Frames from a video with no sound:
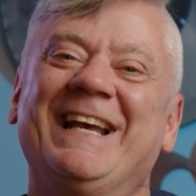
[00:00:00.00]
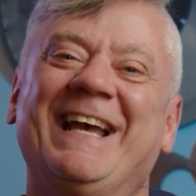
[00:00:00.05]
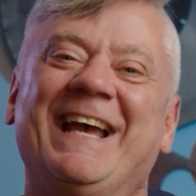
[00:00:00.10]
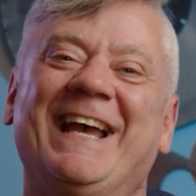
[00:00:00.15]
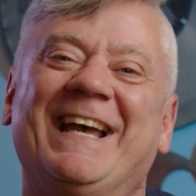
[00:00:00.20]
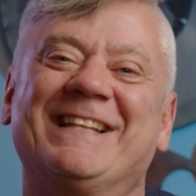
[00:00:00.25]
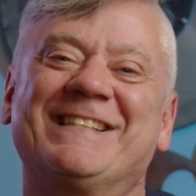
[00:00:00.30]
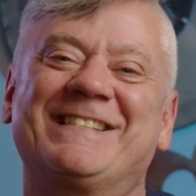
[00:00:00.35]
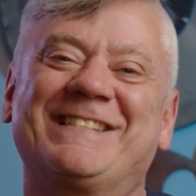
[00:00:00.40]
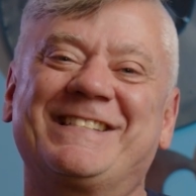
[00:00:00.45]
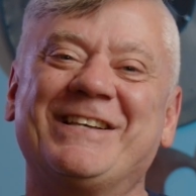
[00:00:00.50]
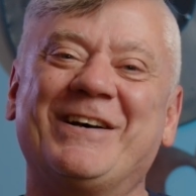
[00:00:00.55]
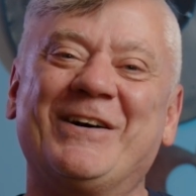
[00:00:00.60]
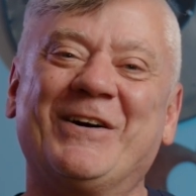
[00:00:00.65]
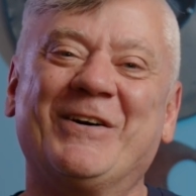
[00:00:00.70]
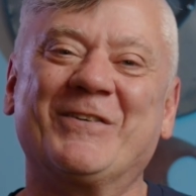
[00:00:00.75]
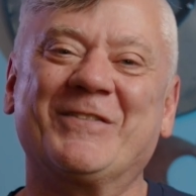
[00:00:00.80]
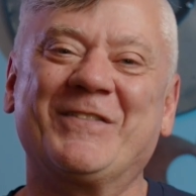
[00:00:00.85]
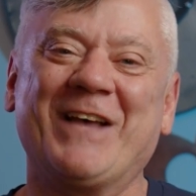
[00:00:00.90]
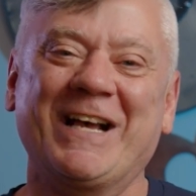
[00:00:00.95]
And
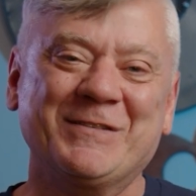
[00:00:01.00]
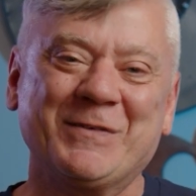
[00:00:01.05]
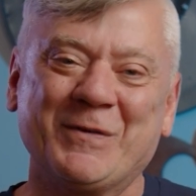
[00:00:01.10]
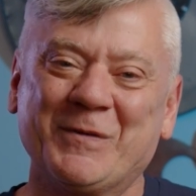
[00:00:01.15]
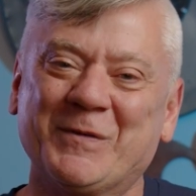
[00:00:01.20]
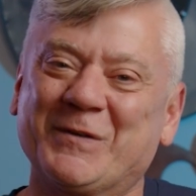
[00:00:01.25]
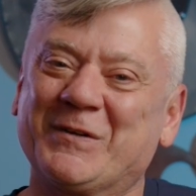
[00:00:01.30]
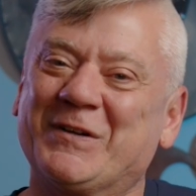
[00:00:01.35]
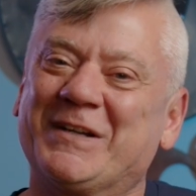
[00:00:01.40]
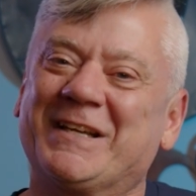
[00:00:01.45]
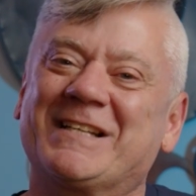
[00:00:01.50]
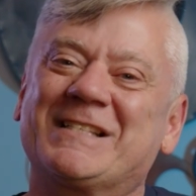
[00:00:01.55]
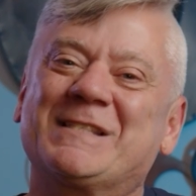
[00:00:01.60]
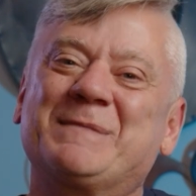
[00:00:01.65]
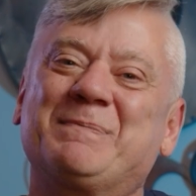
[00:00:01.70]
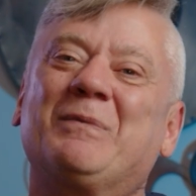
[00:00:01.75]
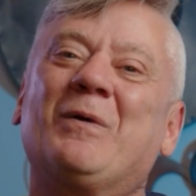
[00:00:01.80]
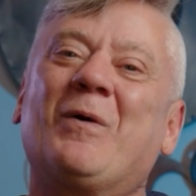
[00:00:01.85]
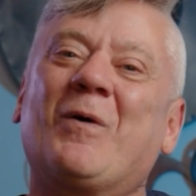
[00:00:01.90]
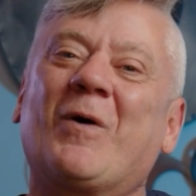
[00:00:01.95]
so that's what we're going to
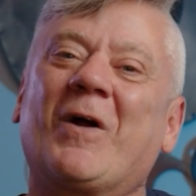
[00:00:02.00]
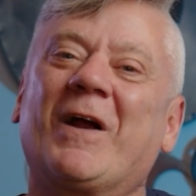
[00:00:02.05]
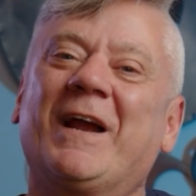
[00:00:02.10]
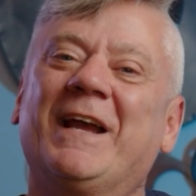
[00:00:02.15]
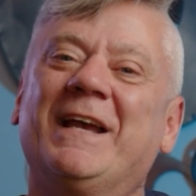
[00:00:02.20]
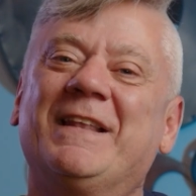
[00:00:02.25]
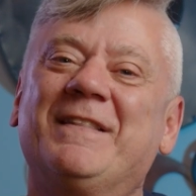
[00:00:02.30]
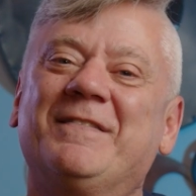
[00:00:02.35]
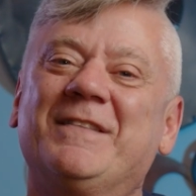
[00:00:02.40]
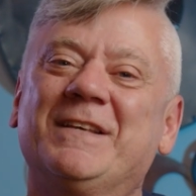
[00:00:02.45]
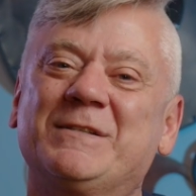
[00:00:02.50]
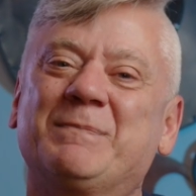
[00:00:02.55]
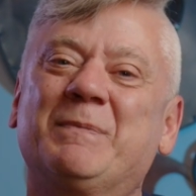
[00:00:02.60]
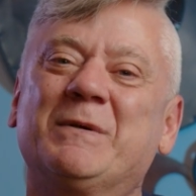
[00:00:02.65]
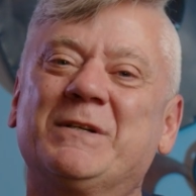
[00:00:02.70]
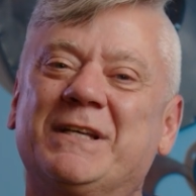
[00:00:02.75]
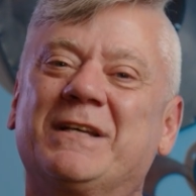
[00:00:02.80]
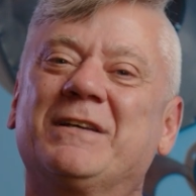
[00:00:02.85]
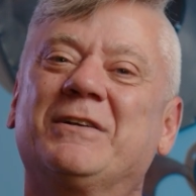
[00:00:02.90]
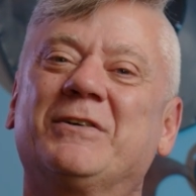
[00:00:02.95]
explore in this
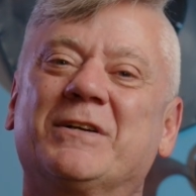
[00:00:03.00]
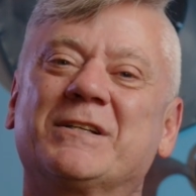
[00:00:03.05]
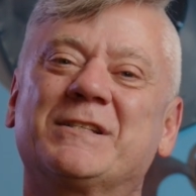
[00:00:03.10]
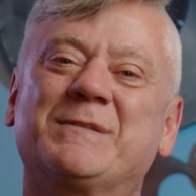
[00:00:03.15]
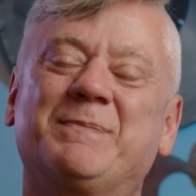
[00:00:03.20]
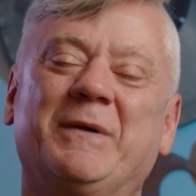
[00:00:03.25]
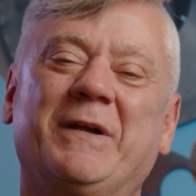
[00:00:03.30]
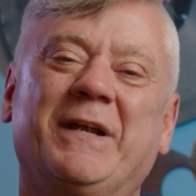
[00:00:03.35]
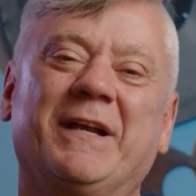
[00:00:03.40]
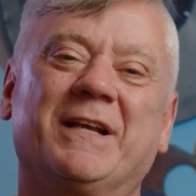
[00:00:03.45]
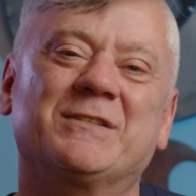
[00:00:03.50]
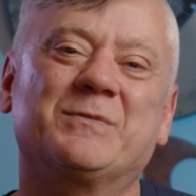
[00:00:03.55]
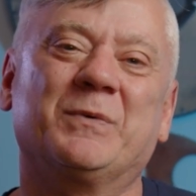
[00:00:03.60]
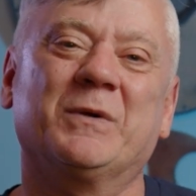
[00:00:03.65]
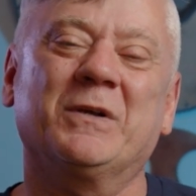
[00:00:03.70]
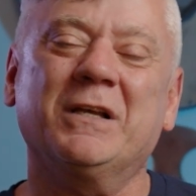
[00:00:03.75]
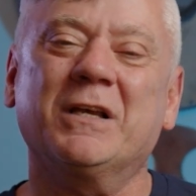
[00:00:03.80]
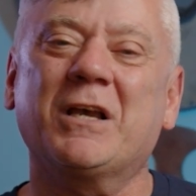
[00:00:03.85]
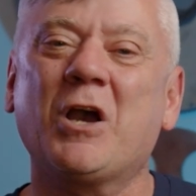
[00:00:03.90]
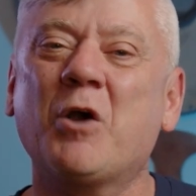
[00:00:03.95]
particular experience. We're
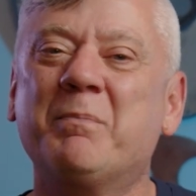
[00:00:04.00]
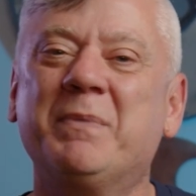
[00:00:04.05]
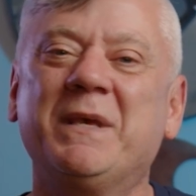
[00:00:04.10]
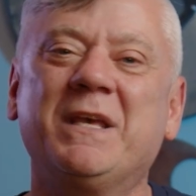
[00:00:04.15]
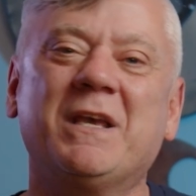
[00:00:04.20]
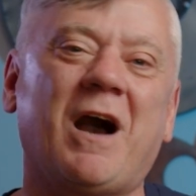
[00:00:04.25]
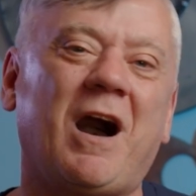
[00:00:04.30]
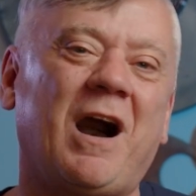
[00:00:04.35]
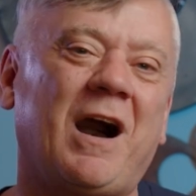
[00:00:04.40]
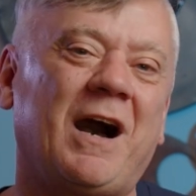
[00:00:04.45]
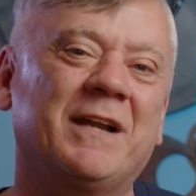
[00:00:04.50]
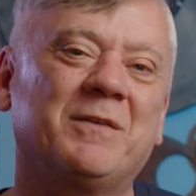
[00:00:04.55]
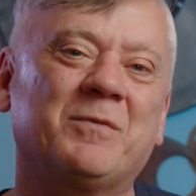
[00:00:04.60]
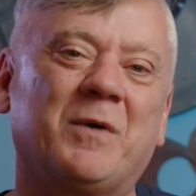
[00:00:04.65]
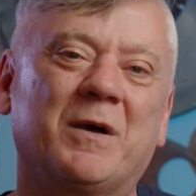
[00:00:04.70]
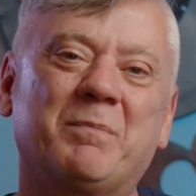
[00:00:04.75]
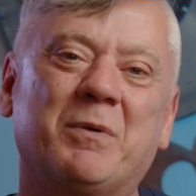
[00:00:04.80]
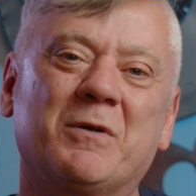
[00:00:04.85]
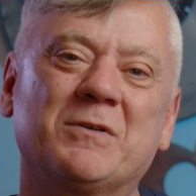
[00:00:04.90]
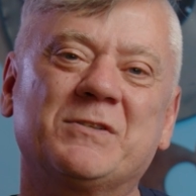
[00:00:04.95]
going to go beyond
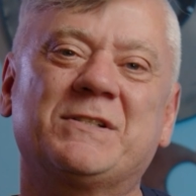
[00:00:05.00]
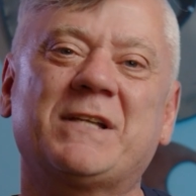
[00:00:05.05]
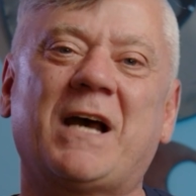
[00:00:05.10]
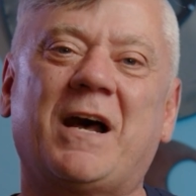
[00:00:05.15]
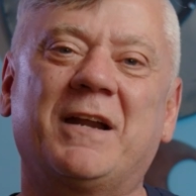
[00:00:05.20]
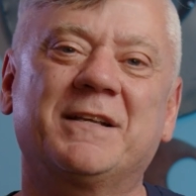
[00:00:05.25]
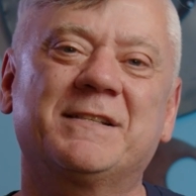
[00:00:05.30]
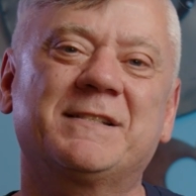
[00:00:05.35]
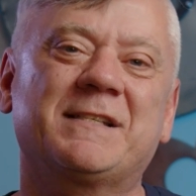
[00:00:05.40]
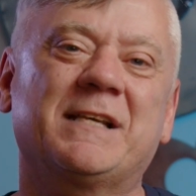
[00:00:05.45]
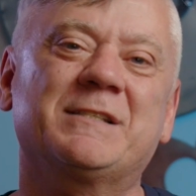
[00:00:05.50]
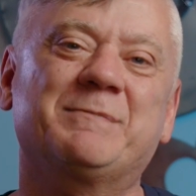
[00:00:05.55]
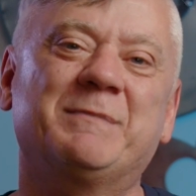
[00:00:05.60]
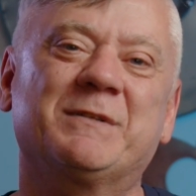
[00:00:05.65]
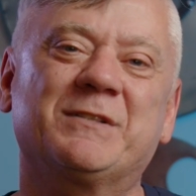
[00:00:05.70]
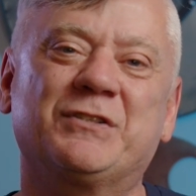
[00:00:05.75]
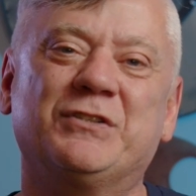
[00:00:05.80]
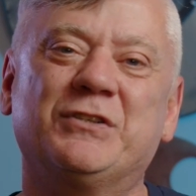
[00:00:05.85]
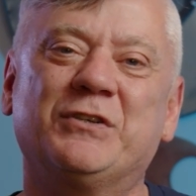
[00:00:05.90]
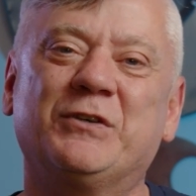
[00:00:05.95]
what personality
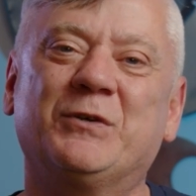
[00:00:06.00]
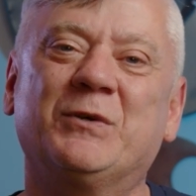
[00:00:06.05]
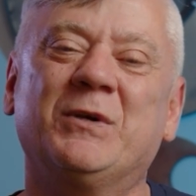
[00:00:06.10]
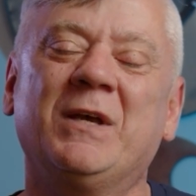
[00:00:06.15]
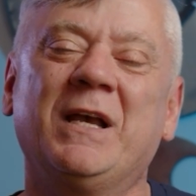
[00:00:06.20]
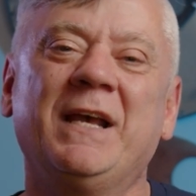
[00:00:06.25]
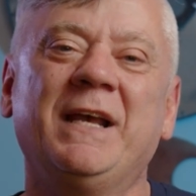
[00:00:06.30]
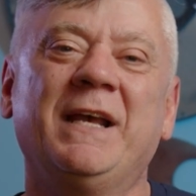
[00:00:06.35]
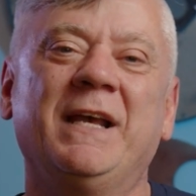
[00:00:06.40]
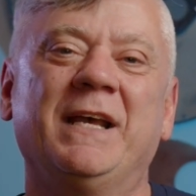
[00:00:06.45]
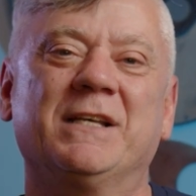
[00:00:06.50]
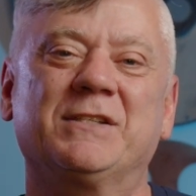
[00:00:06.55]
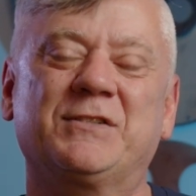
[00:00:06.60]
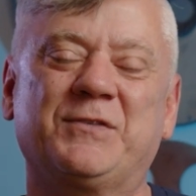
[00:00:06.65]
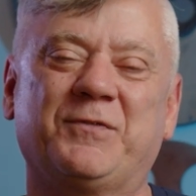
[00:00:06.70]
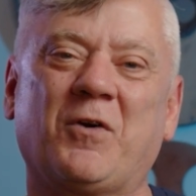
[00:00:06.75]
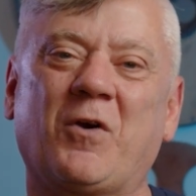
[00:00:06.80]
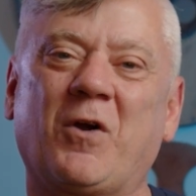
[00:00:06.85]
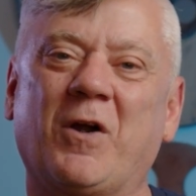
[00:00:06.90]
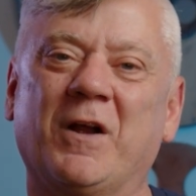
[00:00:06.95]
assessments do as
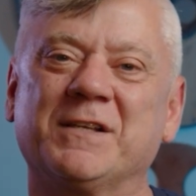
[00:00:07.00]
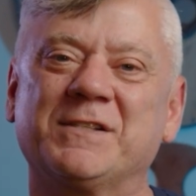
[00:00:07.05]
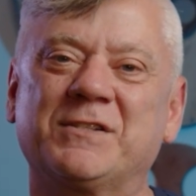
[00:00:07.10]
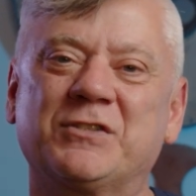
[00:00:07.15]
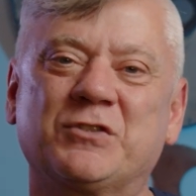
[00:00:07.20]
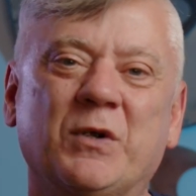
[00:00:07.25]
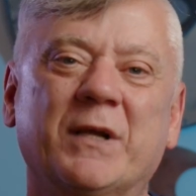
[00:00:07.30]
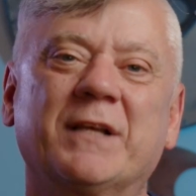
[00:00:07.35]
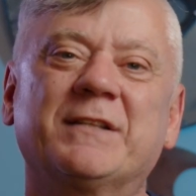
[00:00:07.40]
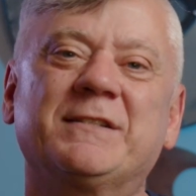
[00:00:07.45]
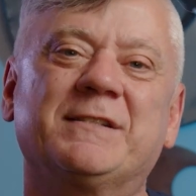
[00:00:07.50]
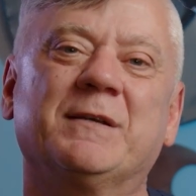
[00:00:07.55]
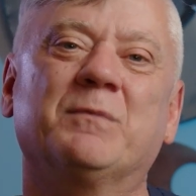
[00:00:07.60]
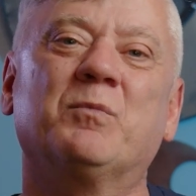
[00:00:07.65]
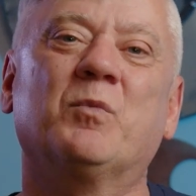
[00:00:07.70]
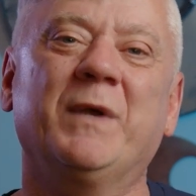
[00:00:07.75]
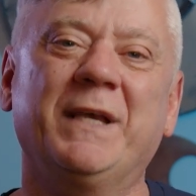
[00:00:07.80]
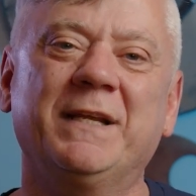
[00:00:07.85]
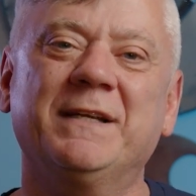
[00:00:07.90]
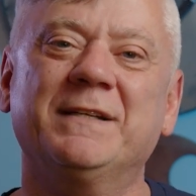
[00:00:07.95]
far as strengths
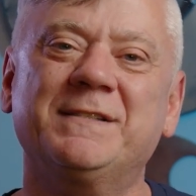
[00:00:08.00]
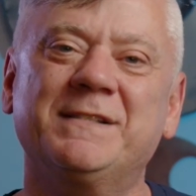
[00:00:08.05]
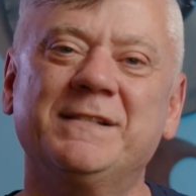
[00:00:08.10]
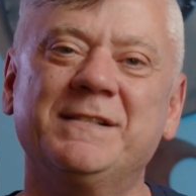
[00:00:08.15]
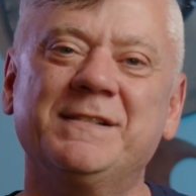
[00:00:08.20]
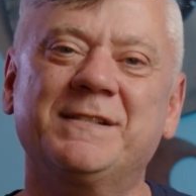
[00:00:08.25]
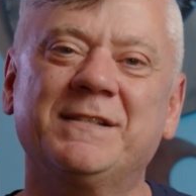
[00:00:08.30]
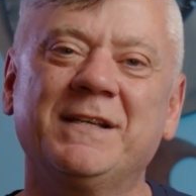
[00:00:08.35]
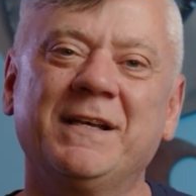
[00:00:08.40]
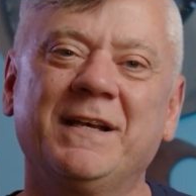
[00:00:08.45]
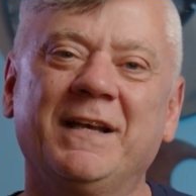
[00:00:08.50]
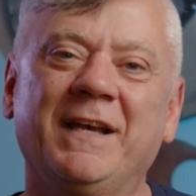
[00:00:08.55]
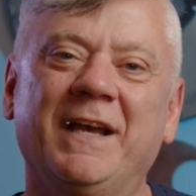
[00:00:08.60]
and weaknesses.